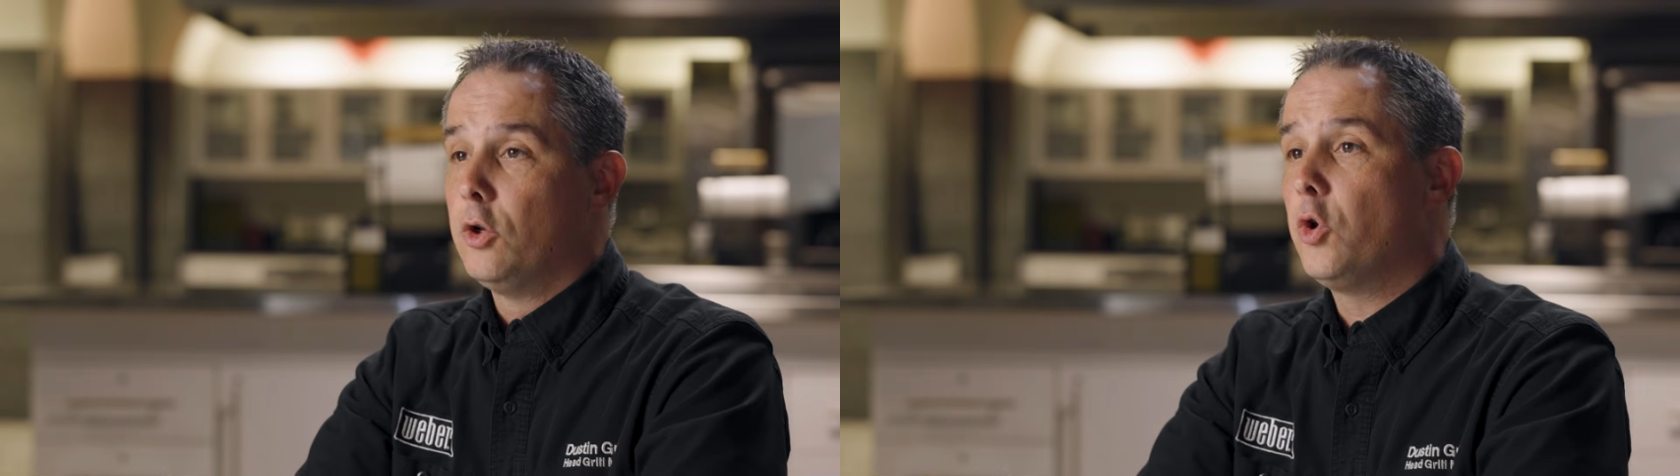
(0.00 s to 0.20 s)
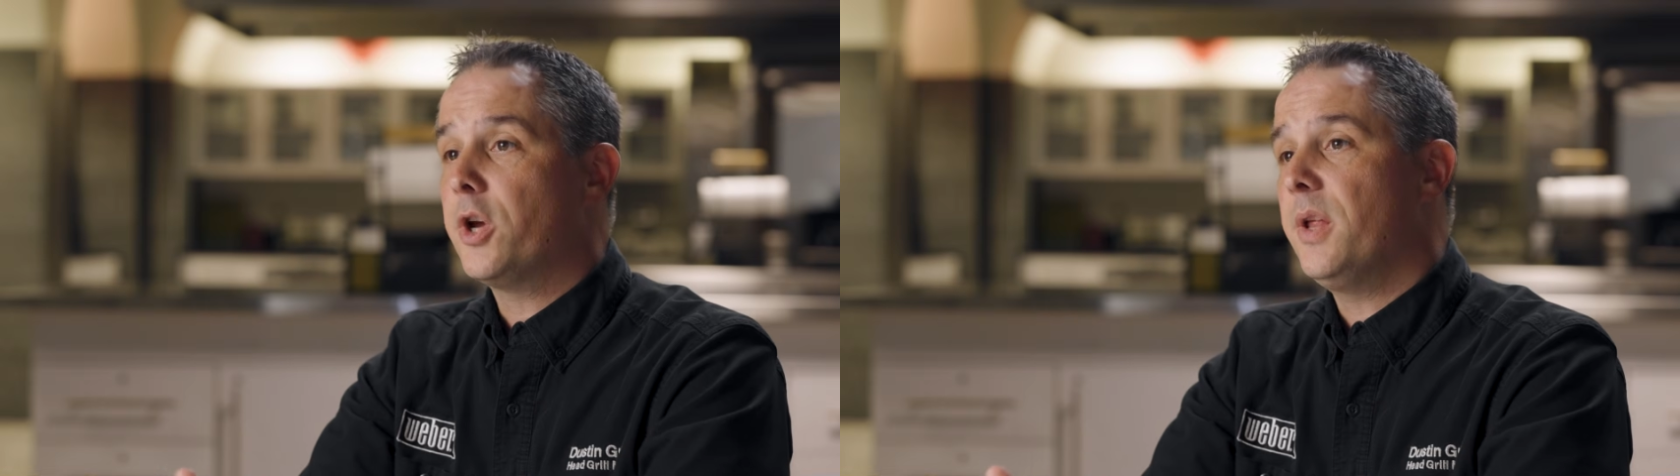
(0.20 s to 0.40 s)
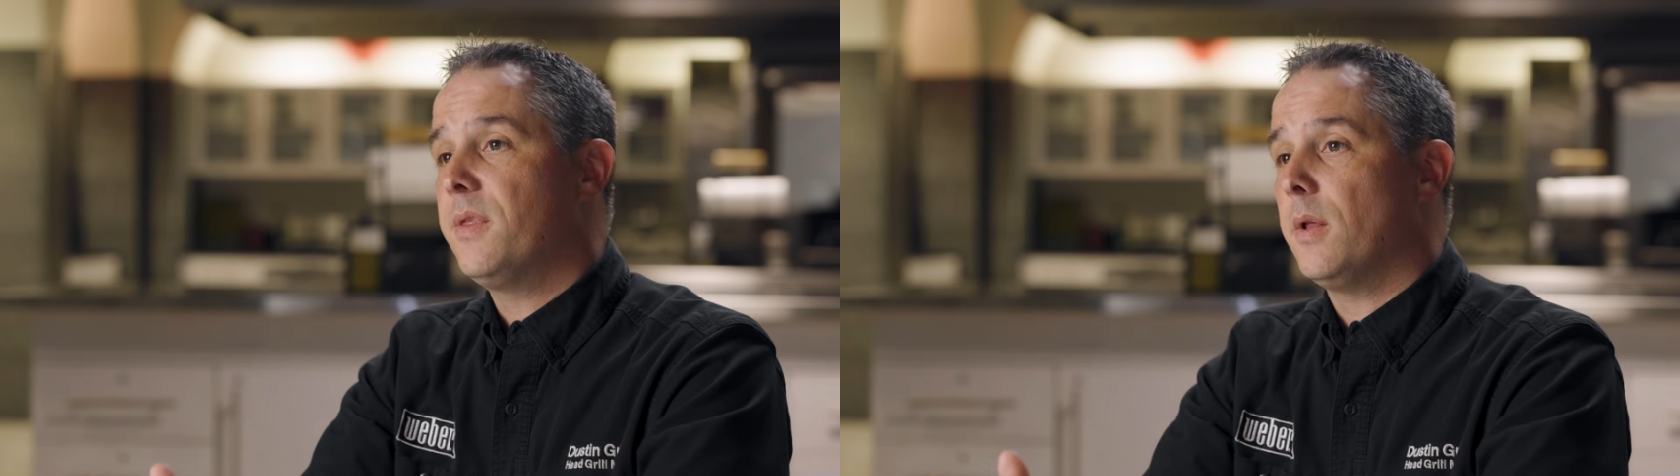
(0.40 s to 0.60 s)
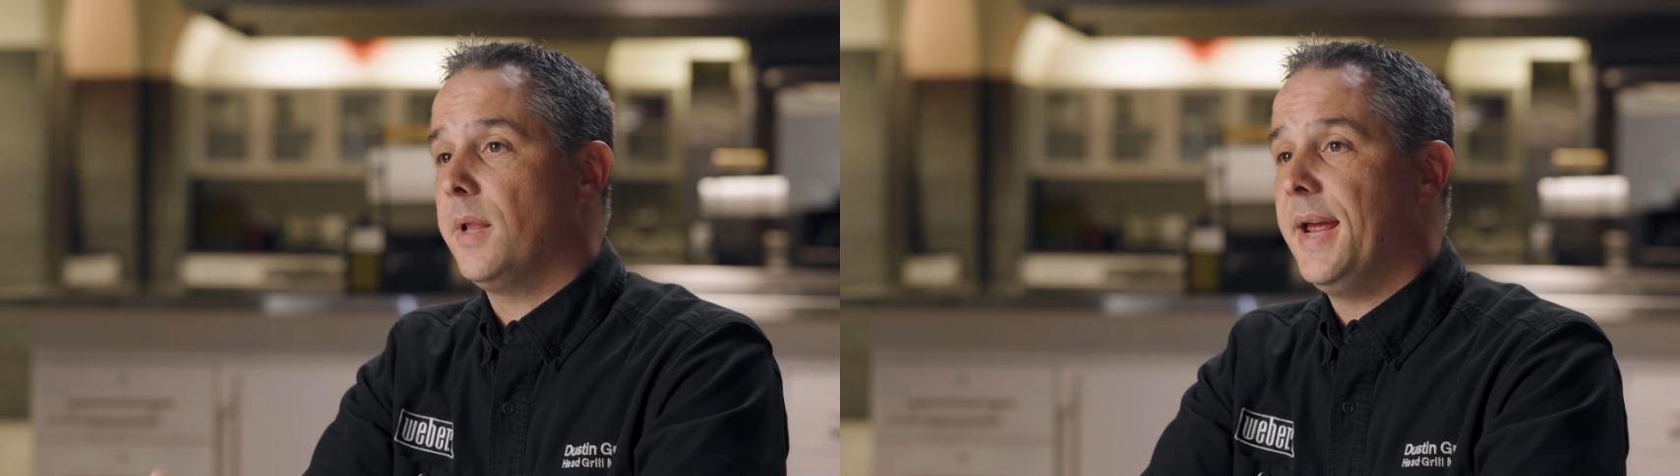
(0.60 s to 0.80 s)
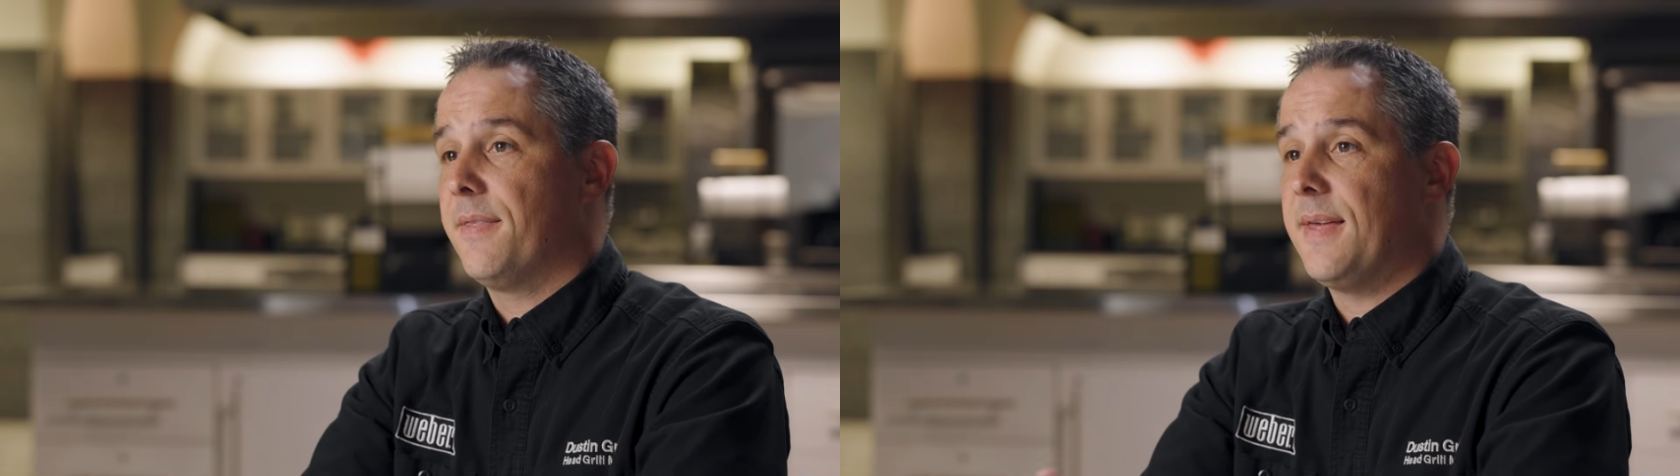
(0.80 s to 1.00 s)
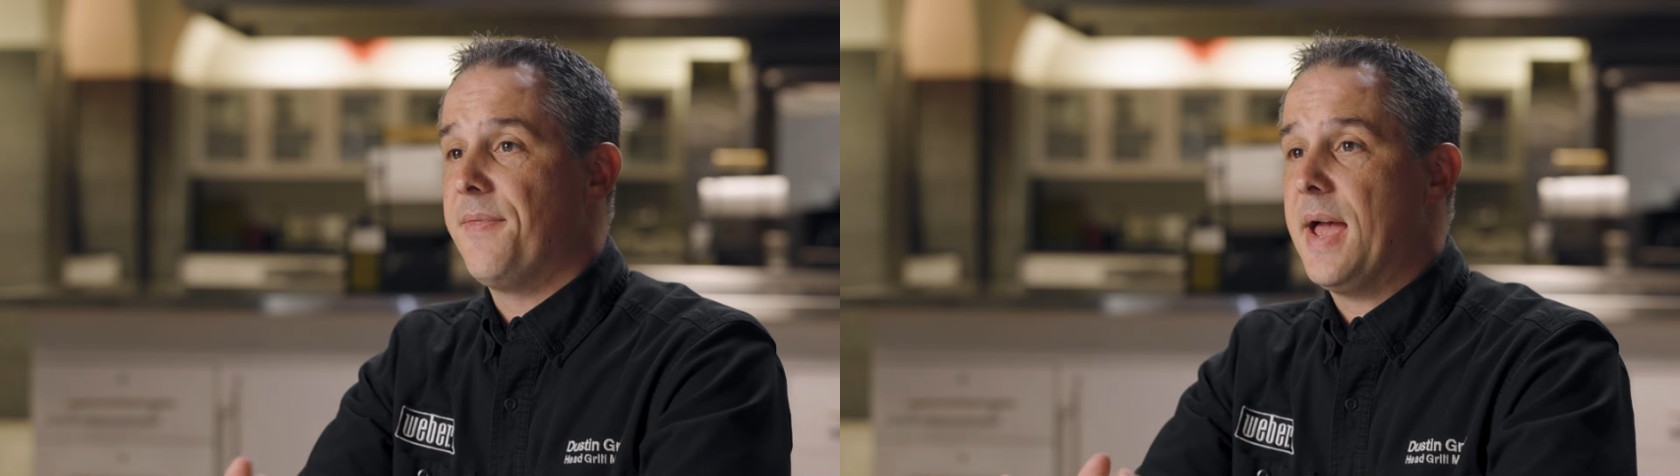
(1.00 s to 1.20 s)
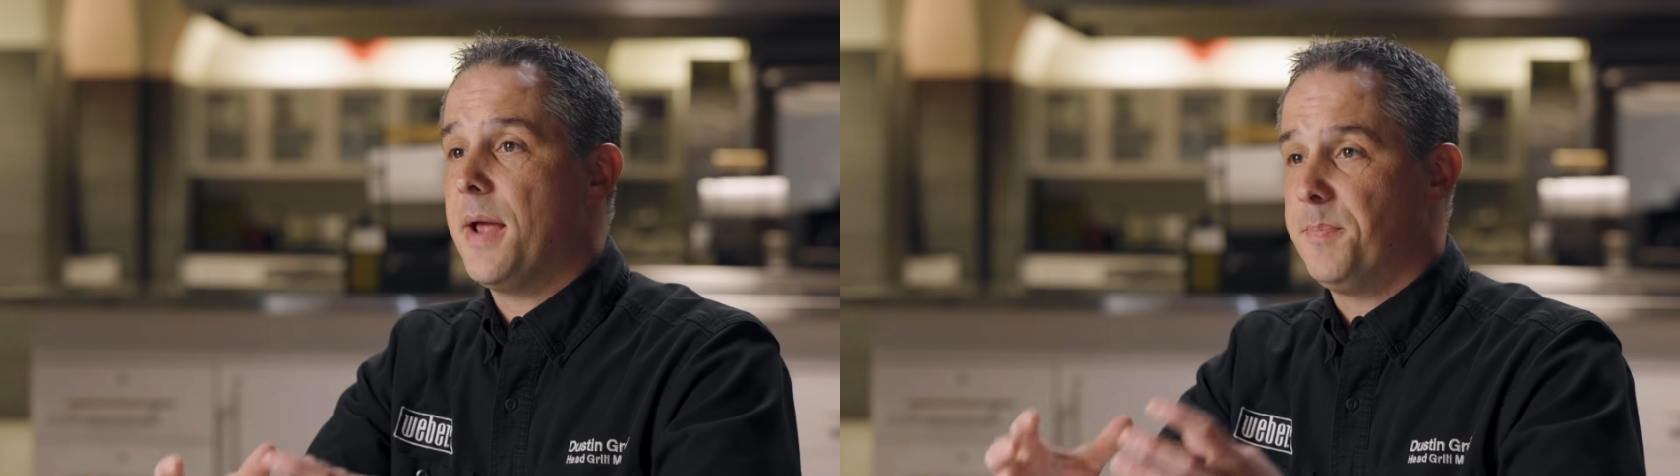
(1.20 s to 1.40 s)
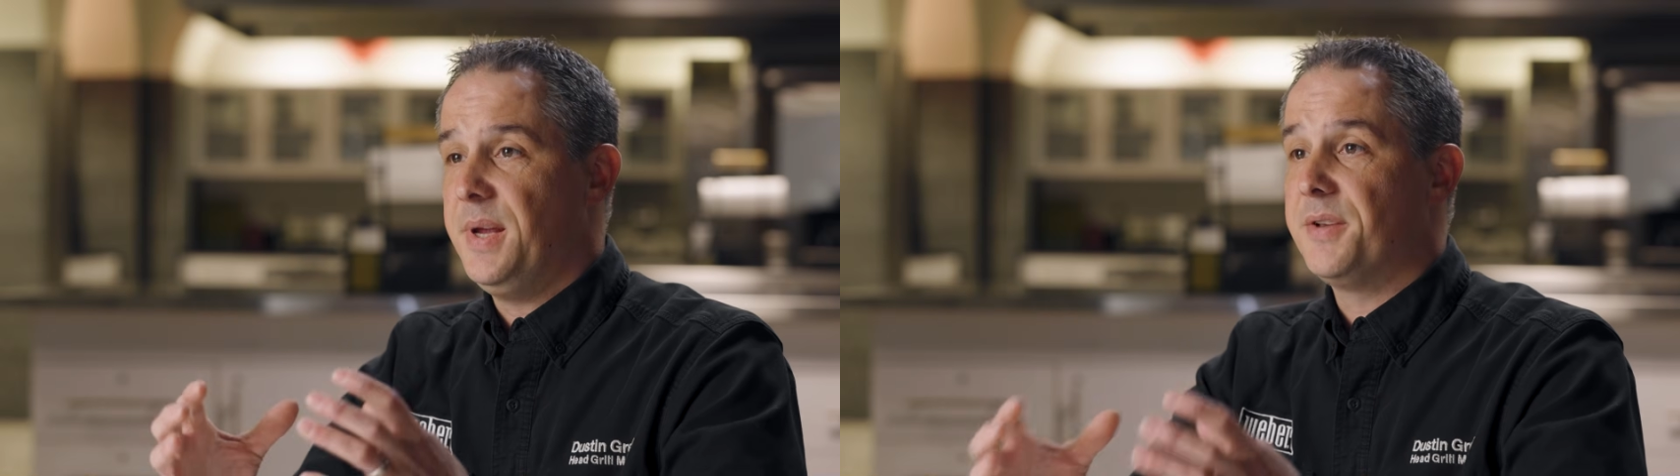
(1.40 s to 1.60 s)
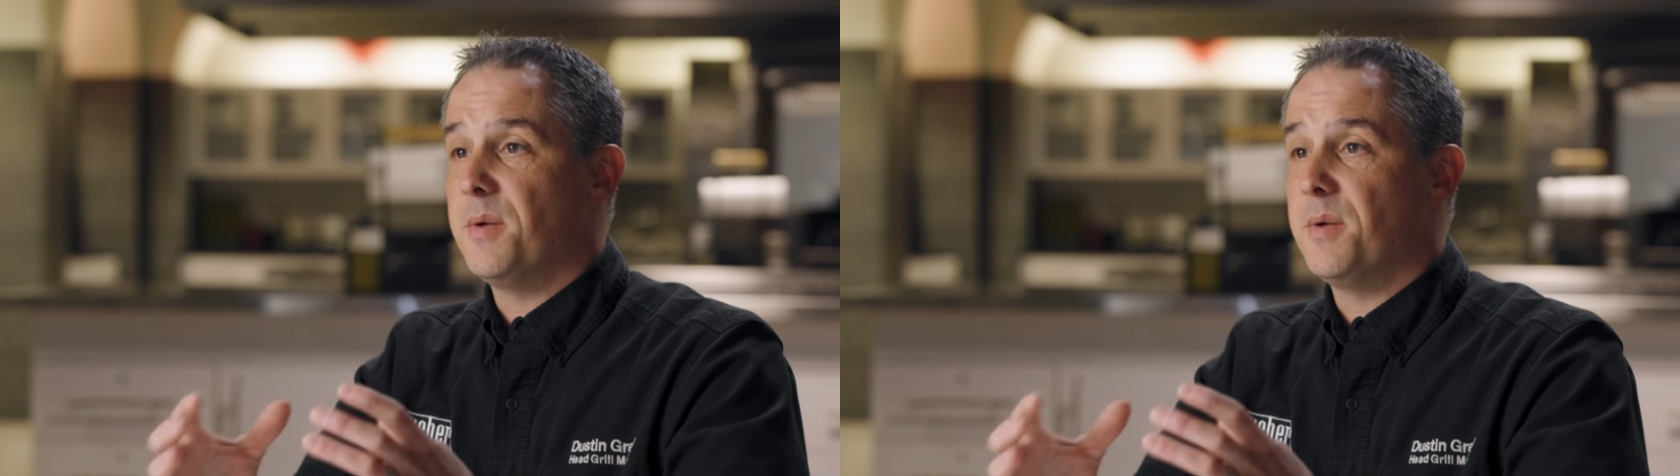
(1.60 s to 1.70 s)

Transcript: Looking at the length that piece